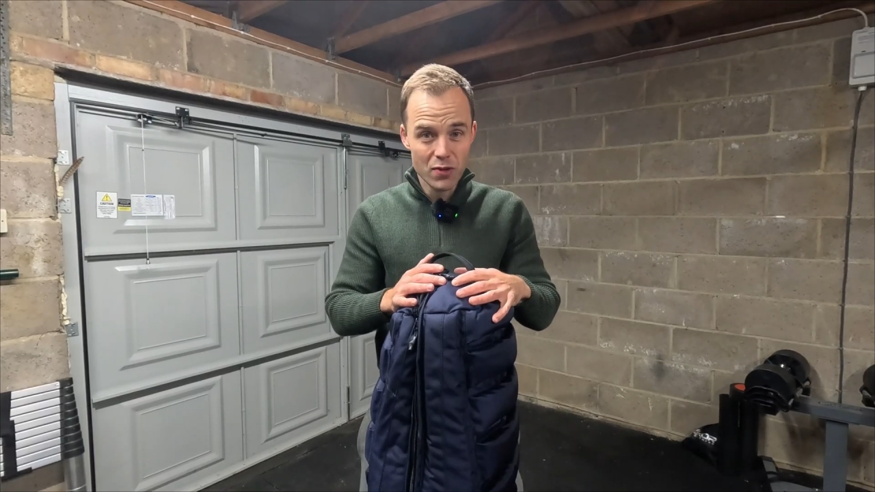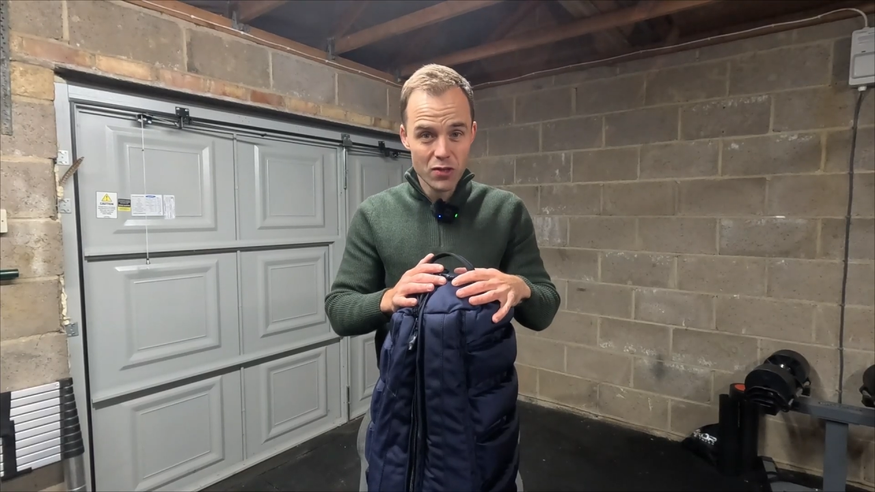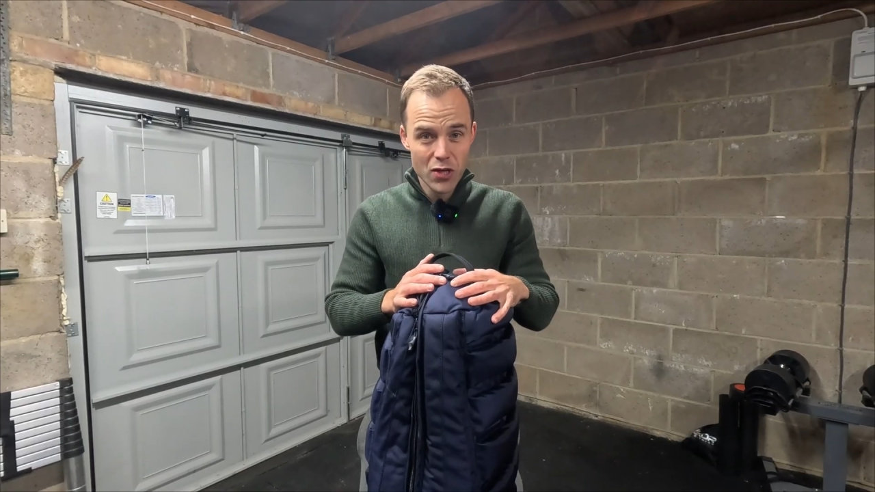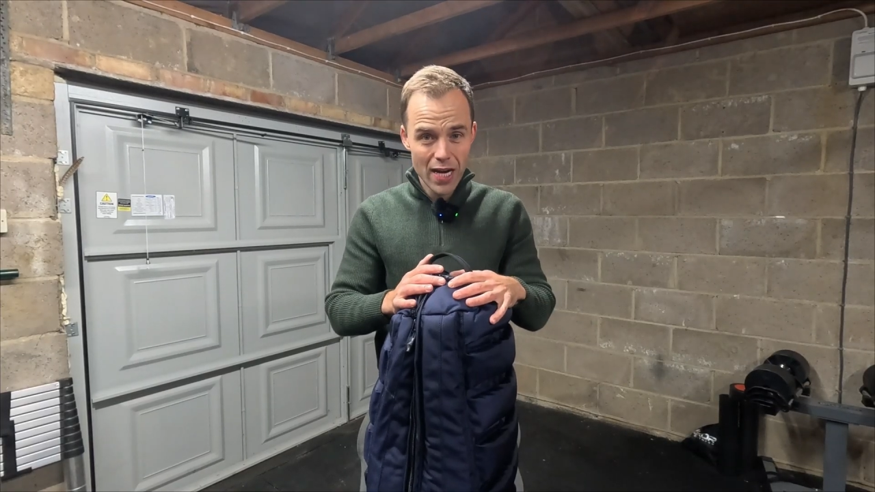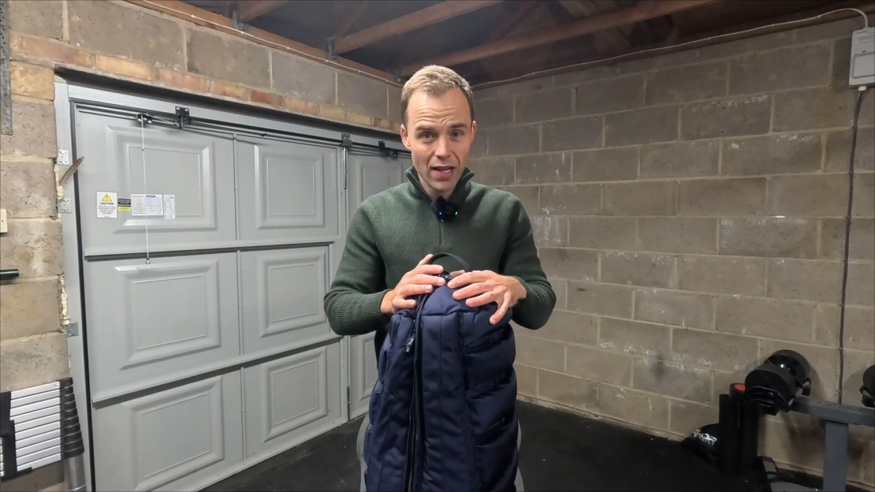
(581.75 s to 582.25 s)
the
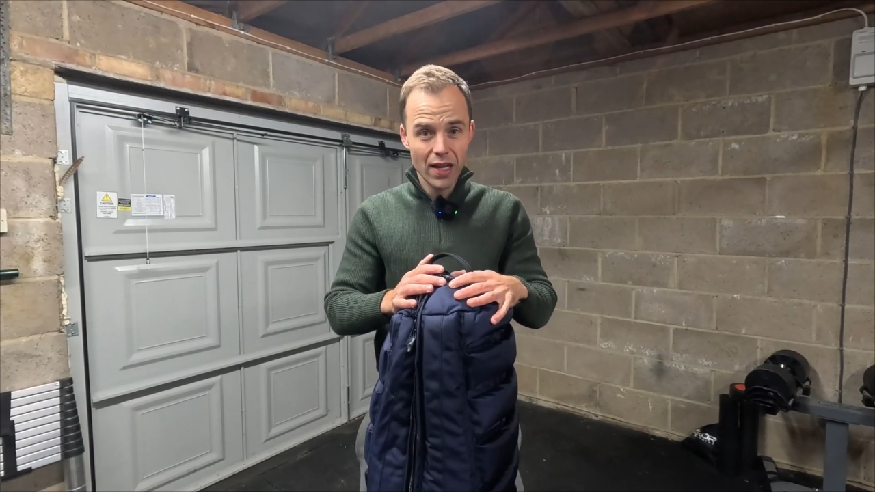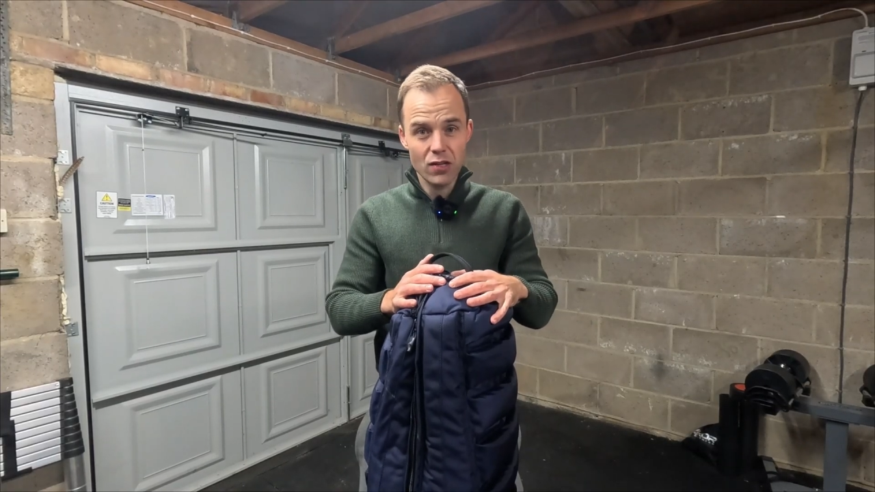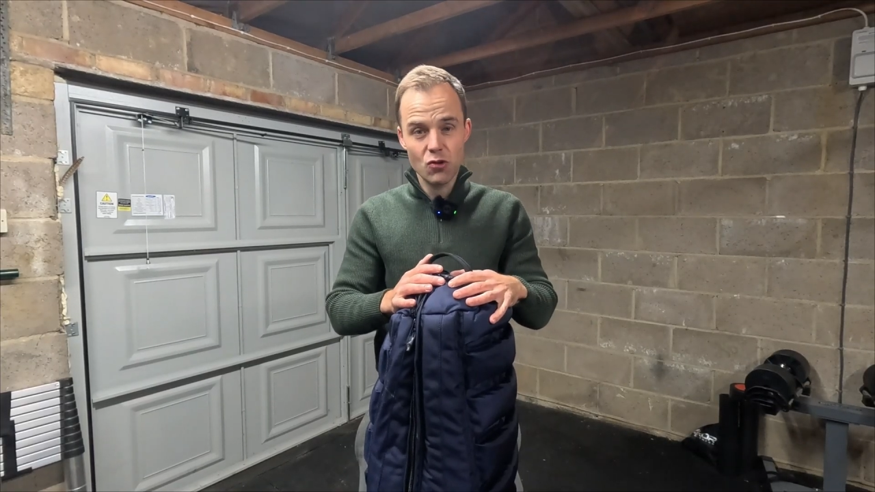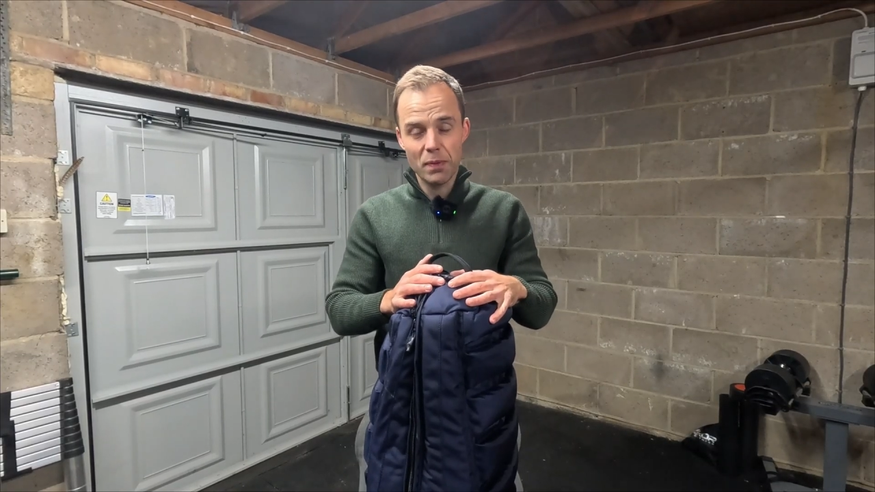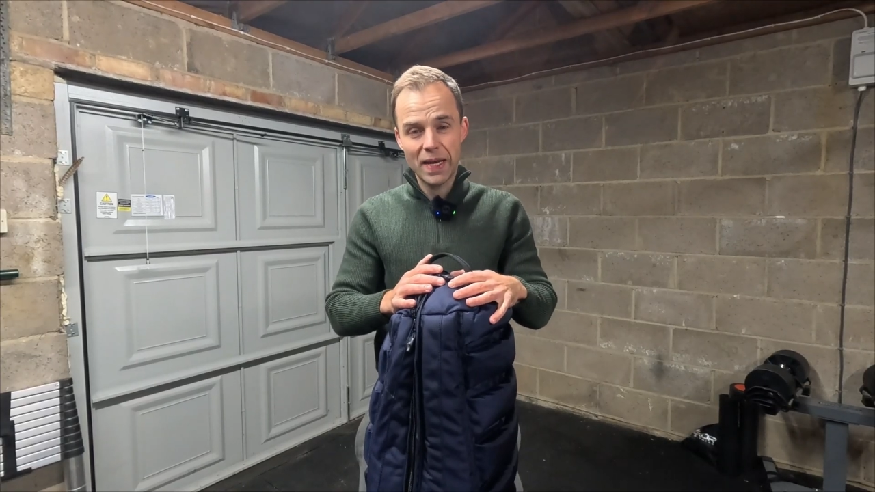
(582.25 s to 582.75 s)
channel and
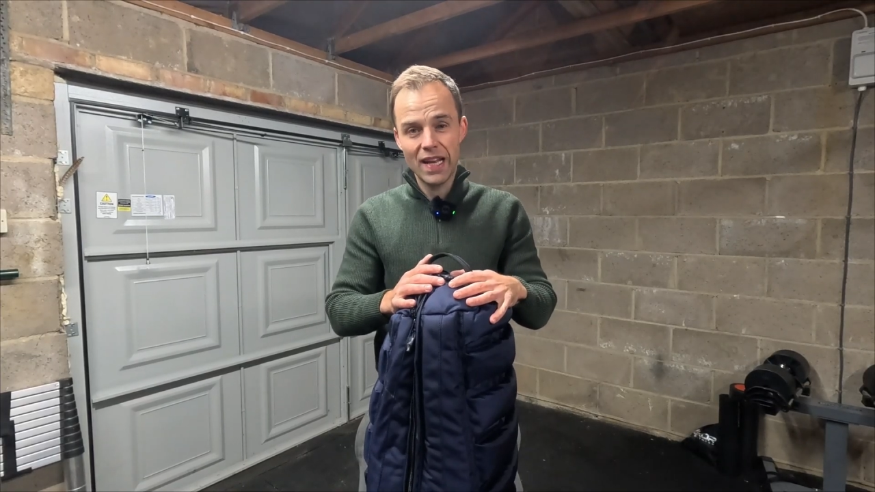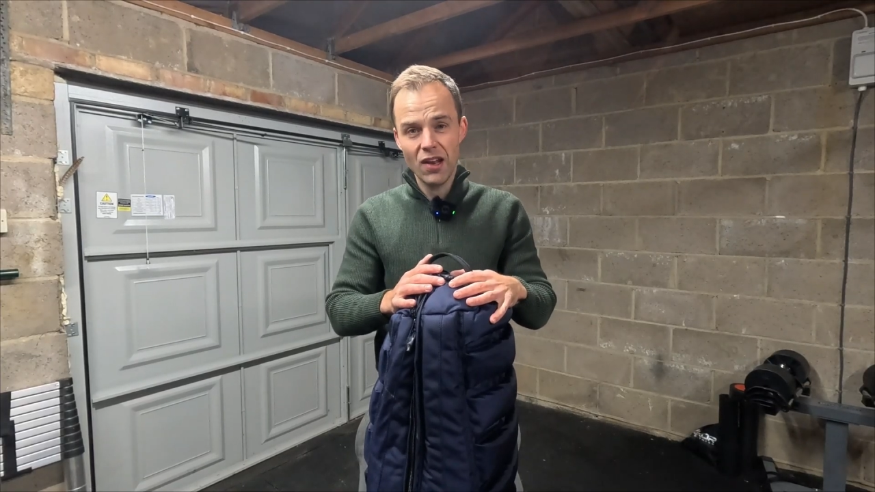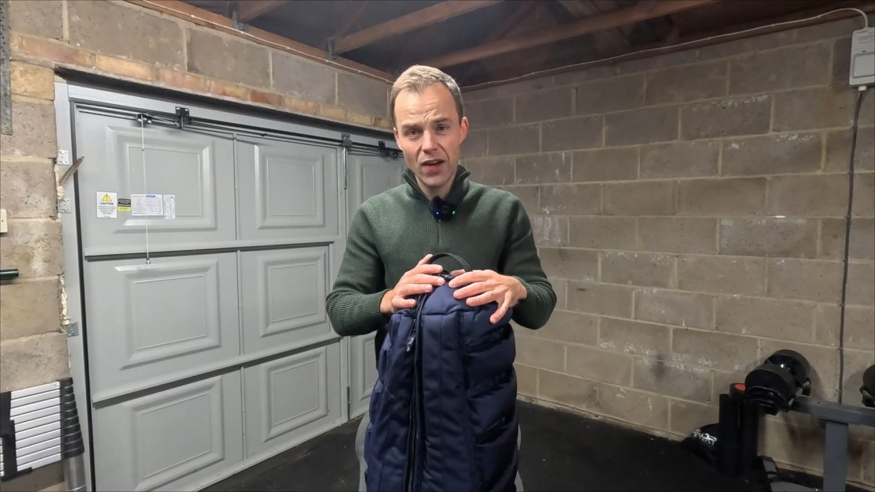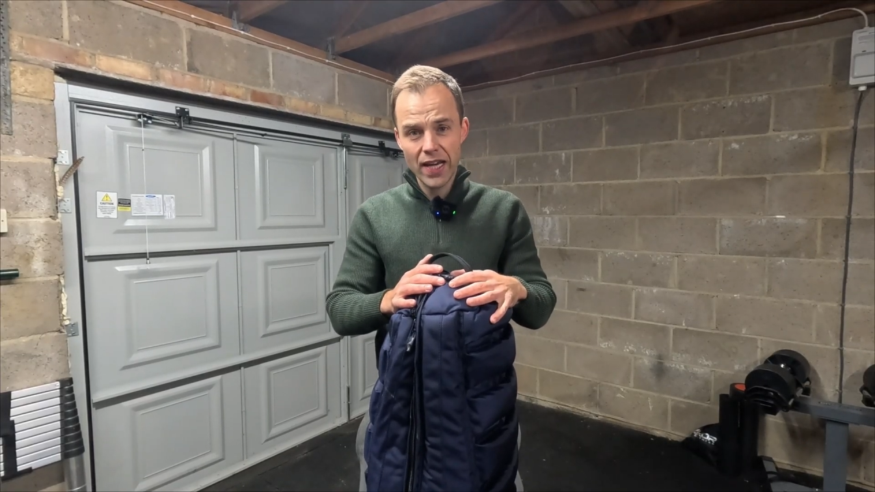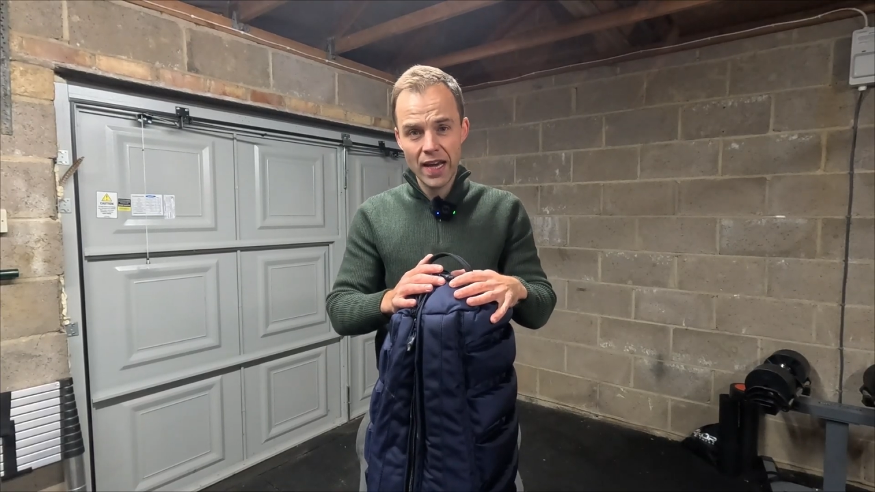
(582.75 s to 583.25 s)
dropping a
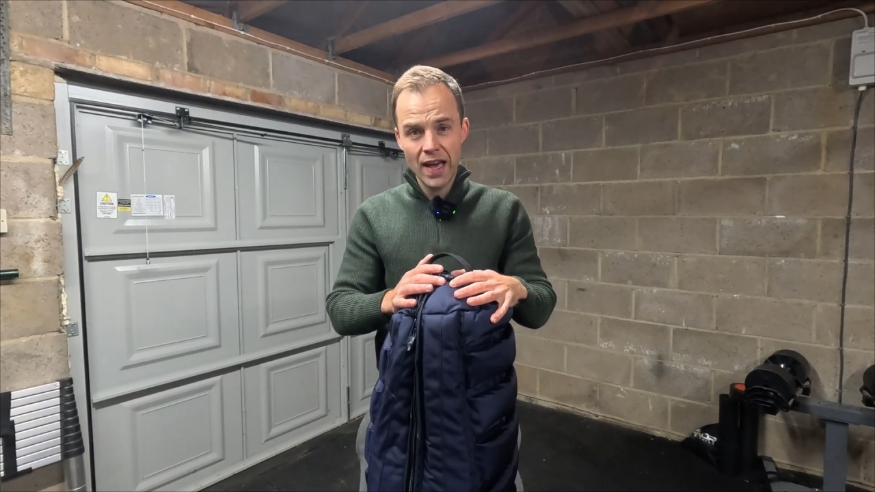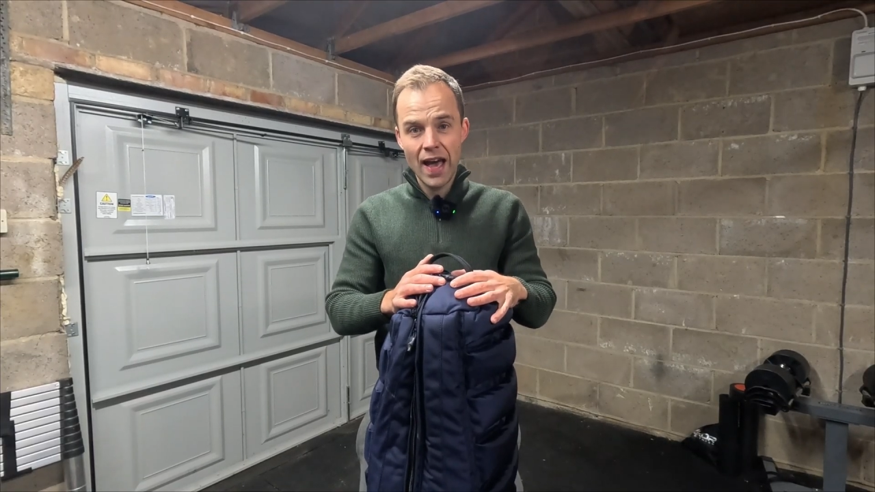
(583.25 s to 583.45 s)
like.